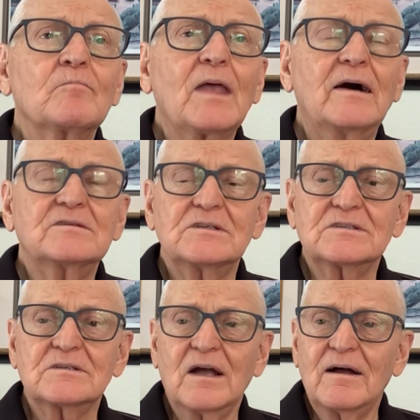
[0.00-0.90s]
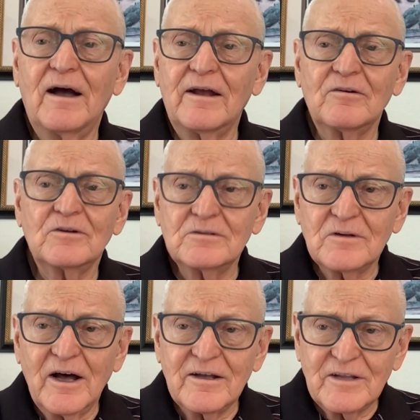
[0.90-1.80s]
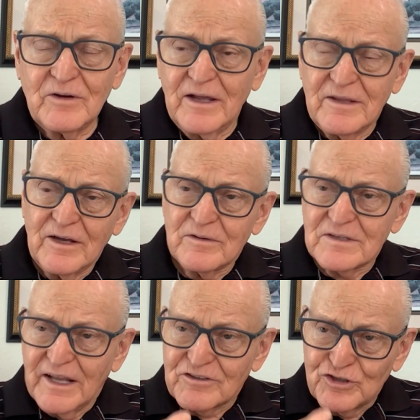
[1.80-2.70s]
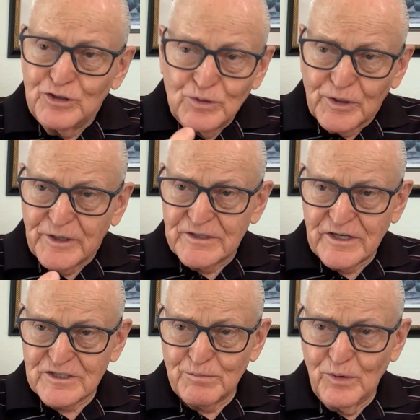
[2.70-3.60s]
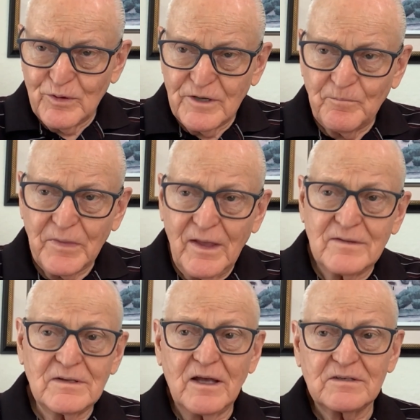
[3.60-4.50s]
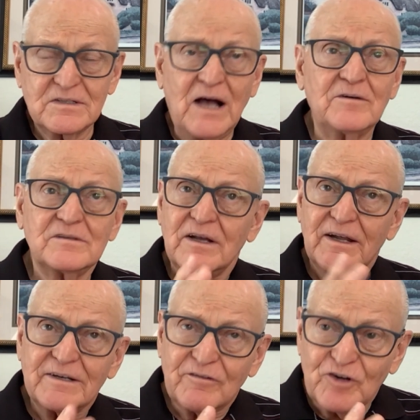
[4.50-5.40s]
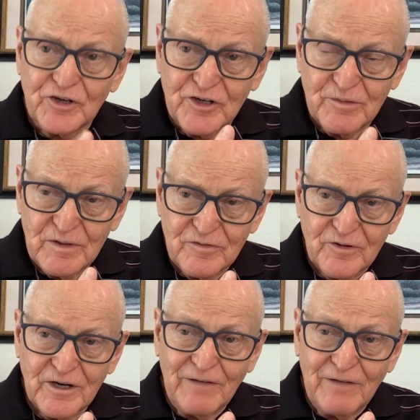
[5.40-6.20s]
I think it was like two words I spoke in a sound that I'd never heard before.